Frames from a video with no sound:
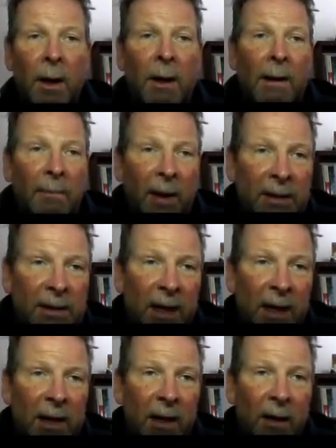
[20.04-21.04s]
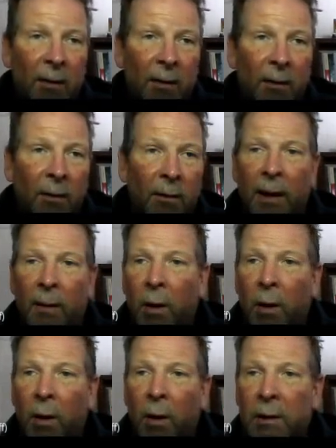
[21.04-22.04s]
They say here that they
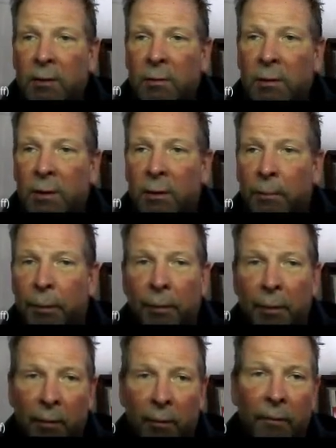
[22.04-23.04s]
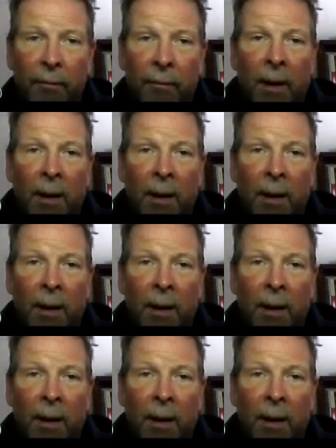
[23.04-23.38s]
want you to prove